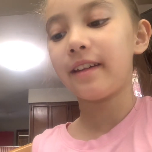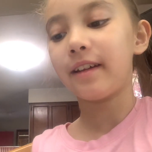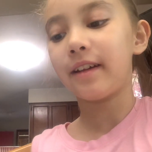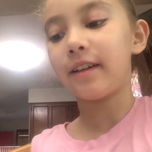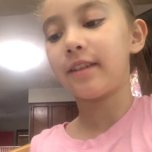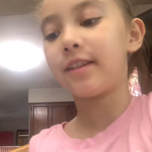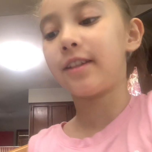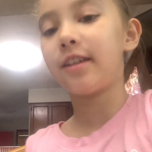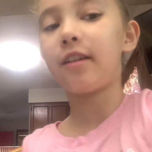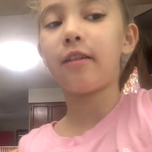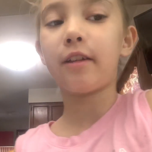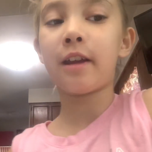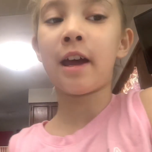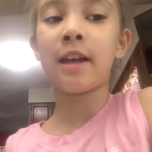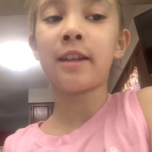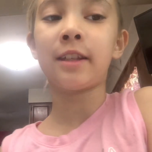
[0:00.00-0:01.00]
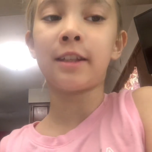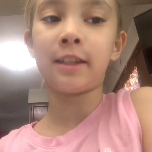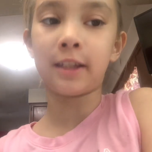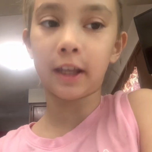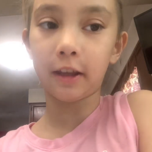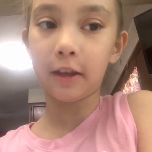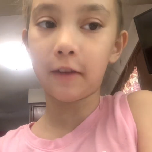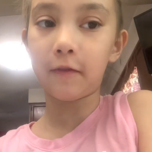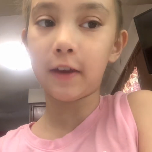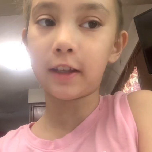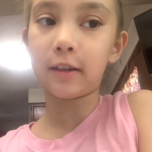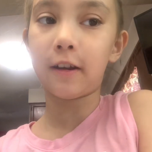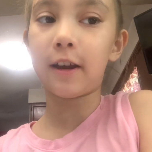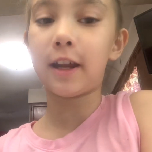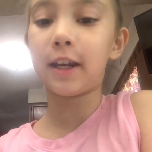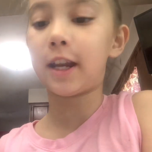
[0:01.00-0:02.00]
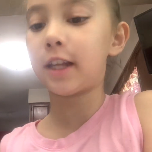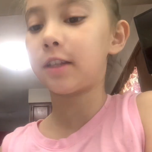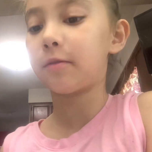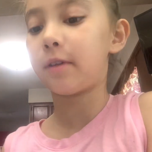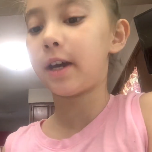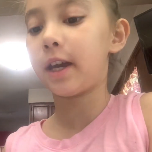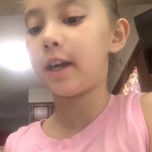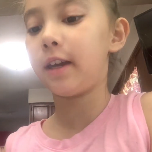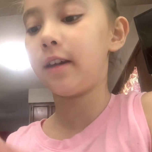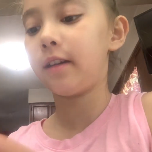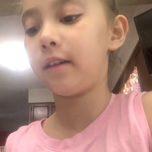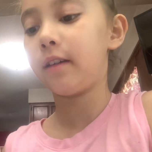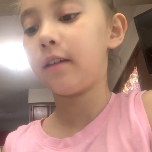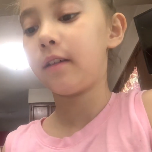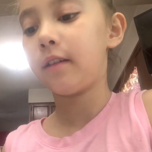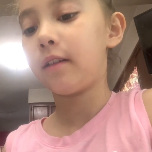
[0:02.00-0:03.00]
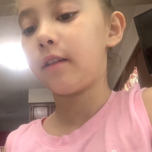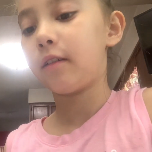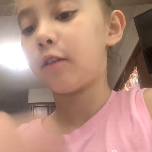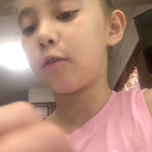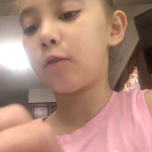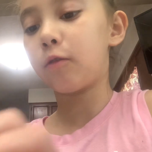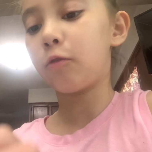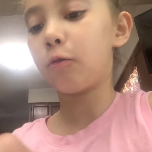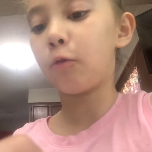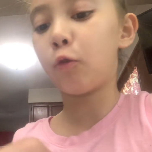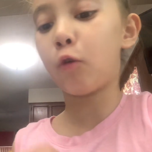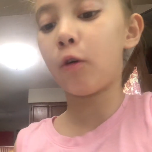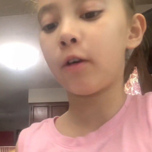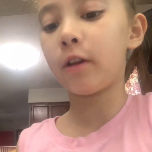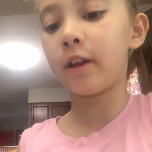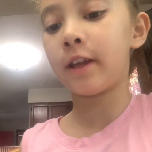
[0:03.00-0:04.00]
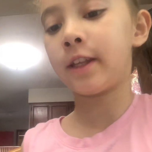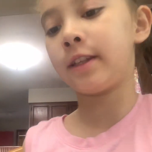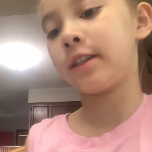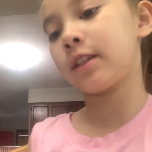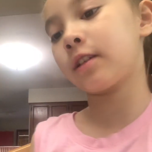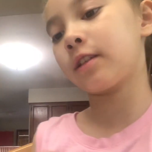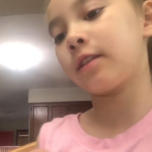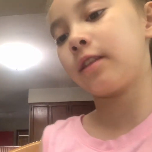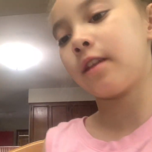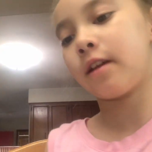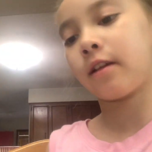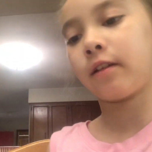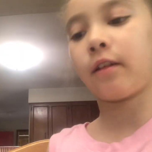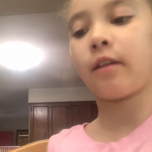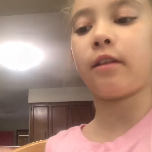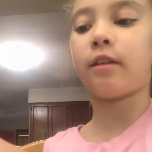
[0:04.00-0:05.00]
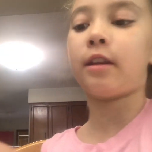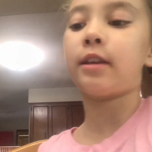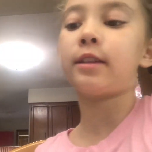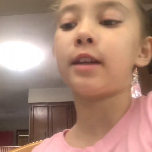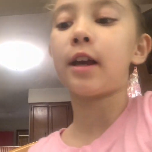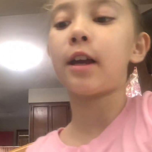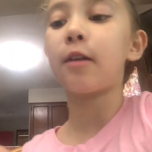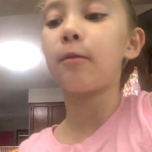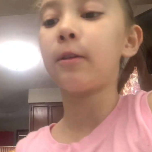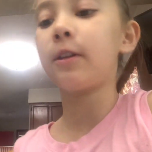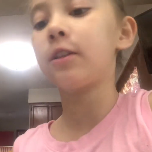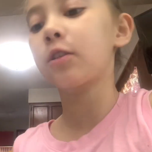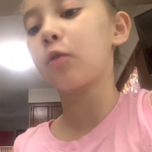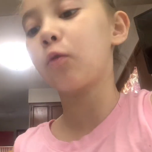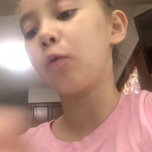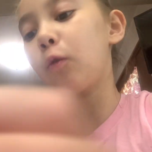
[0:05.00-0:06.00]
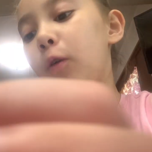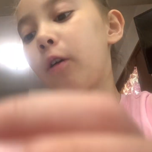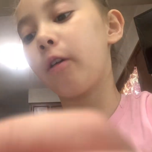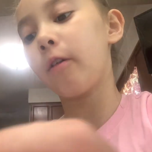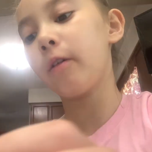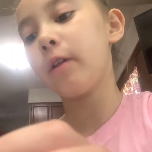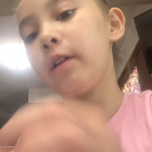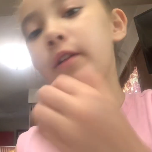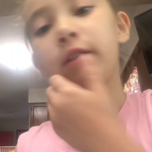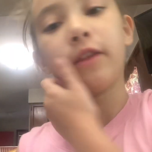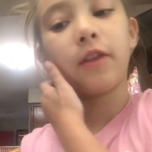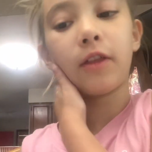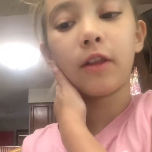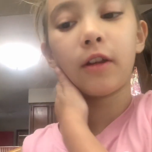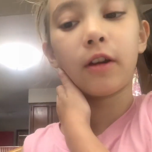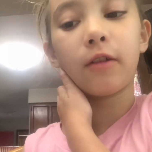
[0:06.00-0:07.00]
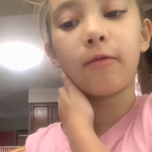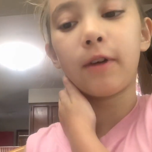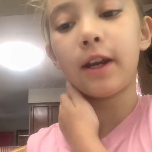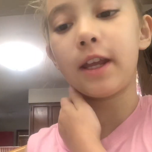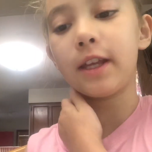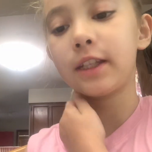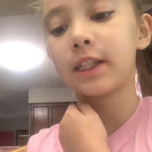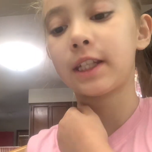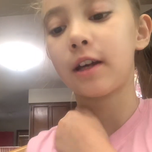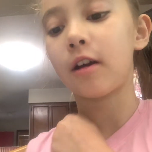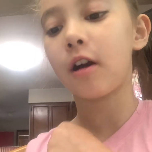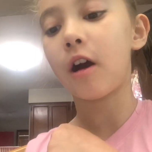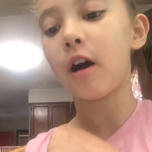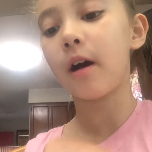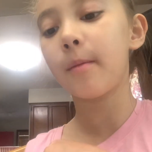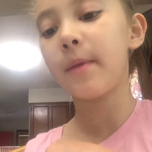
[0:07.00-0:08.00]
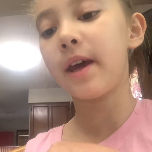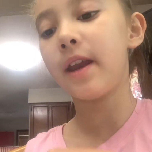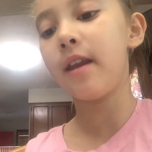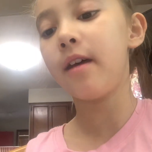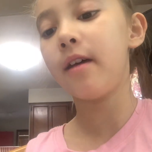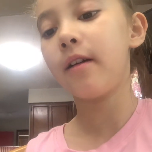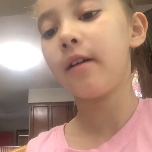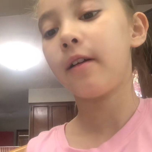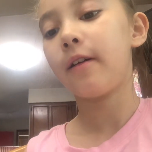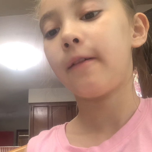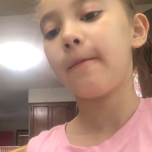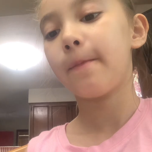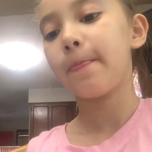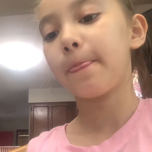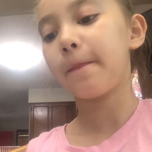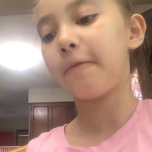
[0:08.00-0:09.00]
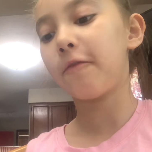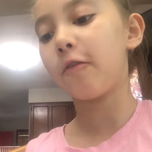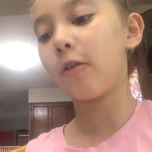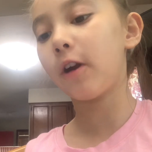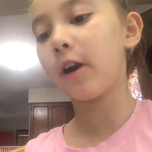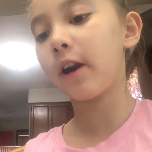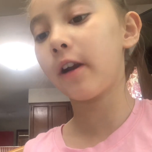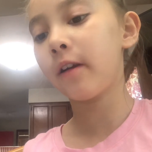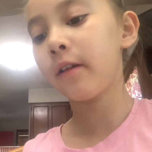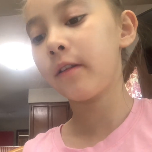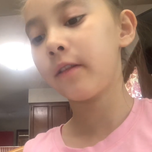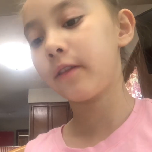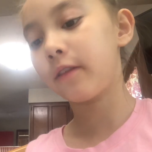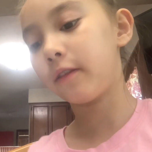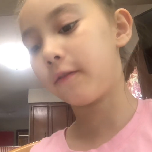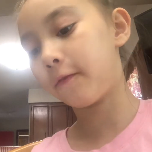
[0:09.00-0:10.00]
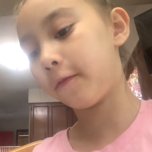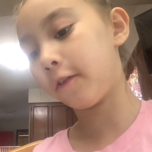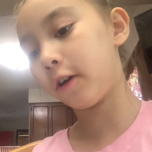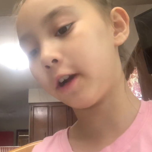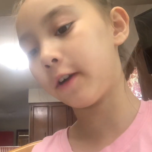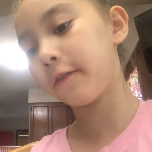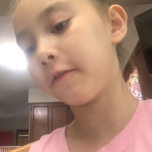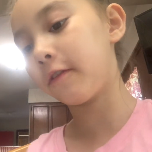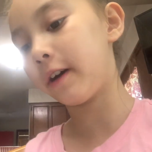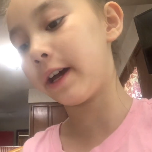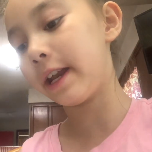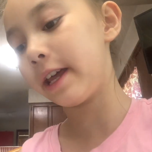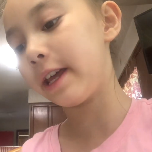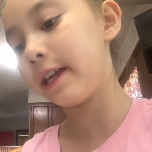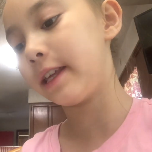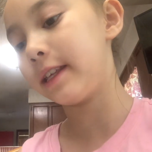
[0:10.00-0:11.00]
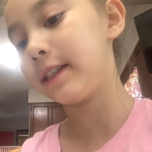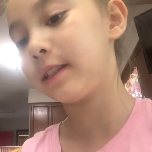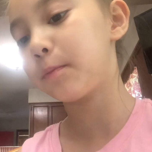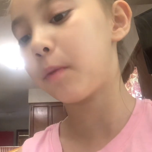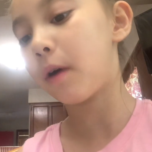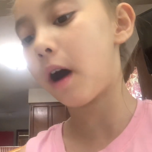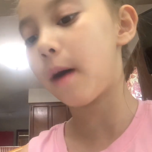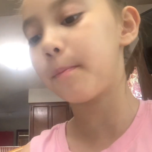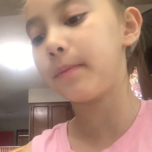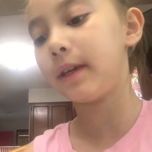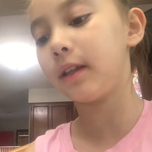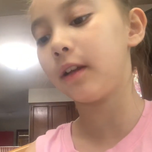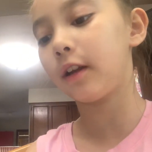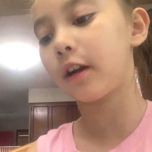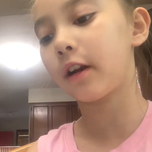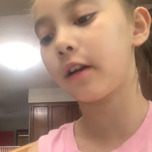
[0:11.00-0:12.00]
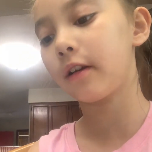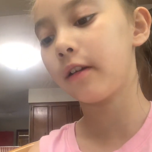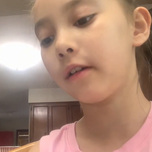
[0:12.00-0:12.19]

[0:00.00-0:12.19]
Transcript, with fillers: it has a silly face on it, that's why. Cool. It's the, the second one's cool. Third one is common. Four, fourth one is popular,